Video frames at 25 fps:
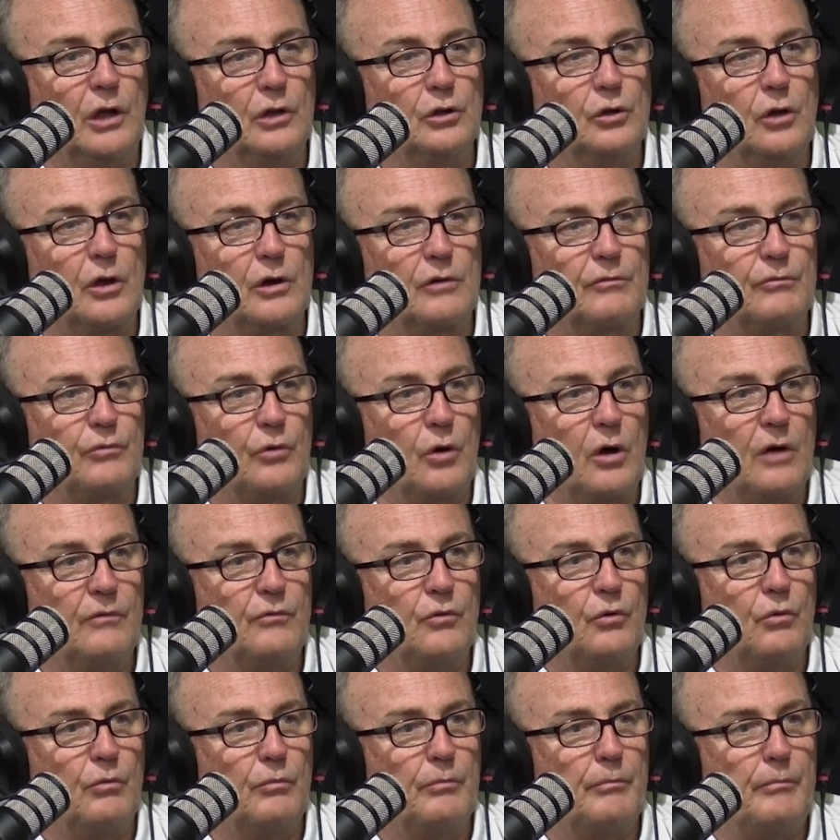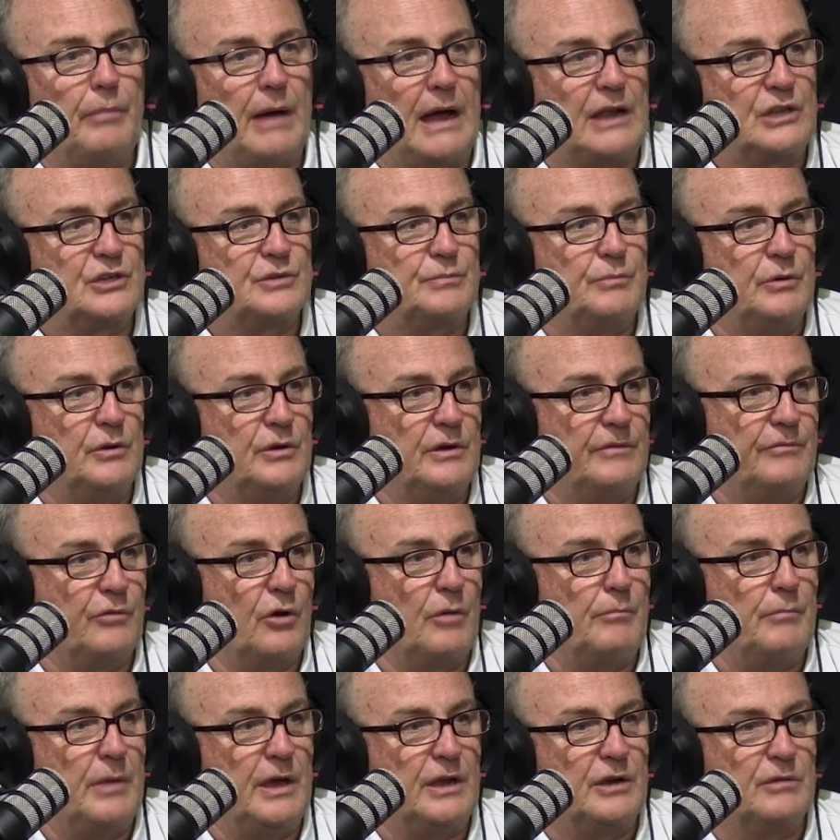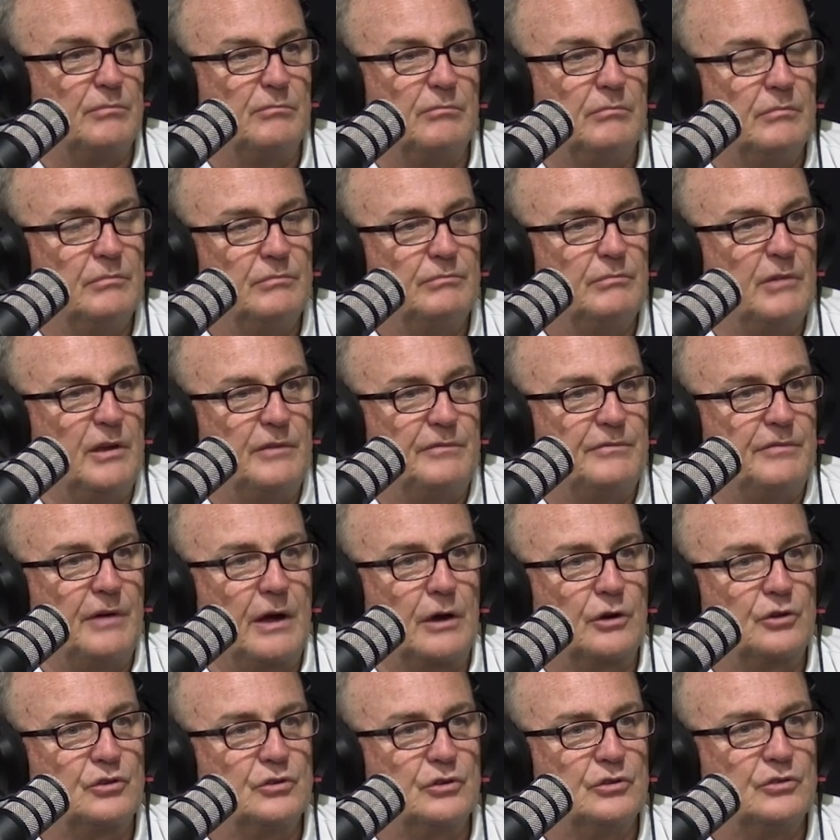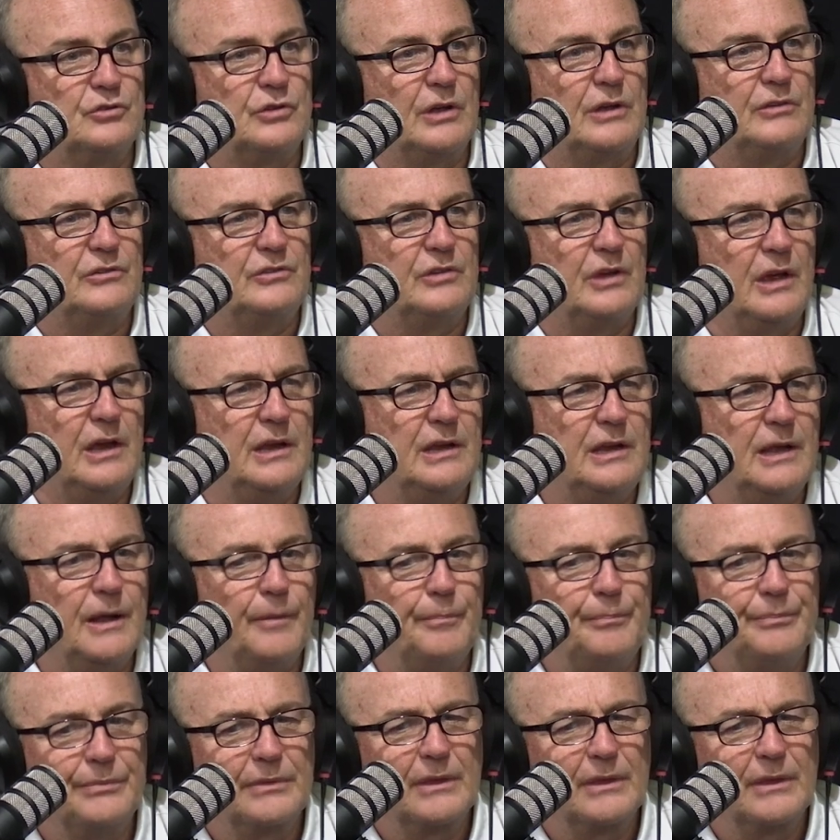a lot of rival batsmen, if I met him at functions, I'd say,